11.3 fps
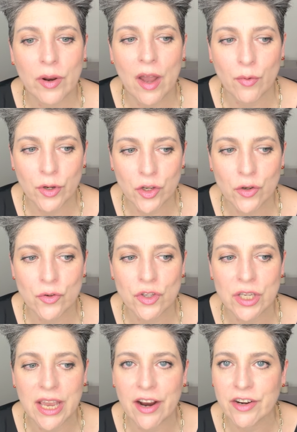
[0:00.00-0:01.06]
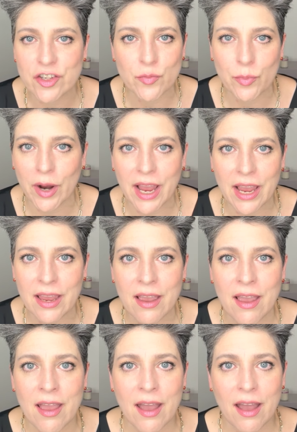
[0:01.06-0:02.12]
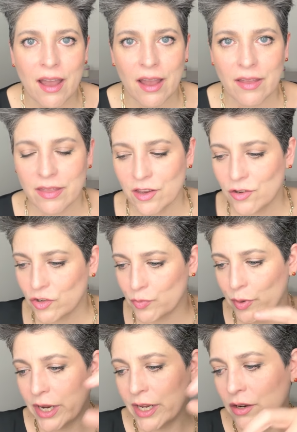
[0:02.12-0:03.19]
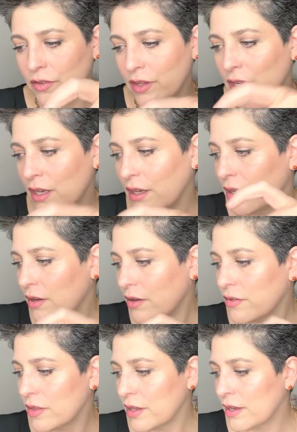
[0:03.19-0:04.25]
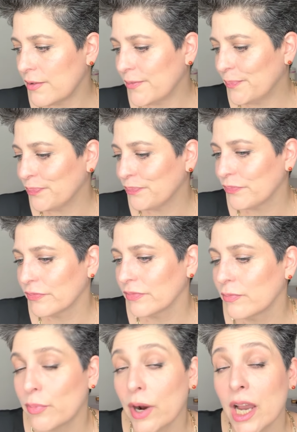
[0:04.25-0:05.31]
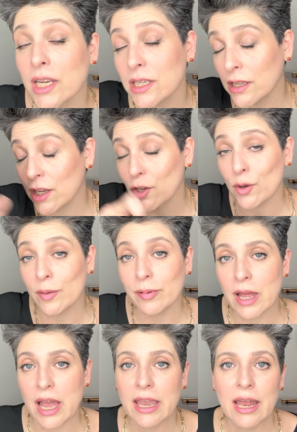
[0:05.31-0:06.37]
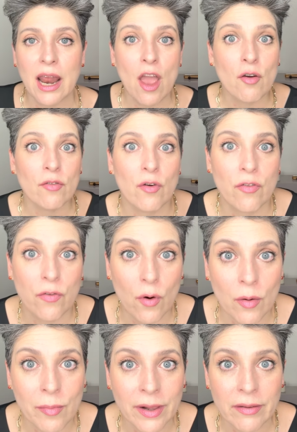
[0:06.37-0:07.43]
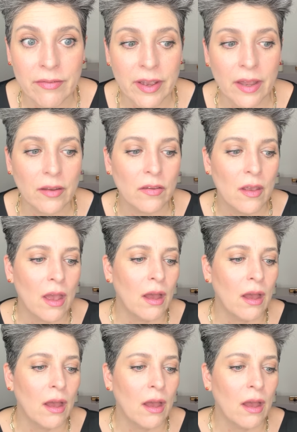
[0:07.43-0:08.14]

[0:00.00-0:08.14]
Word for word: what I would use. The air spray uh, that you spray it on the, on the brush and then you apply it for formal events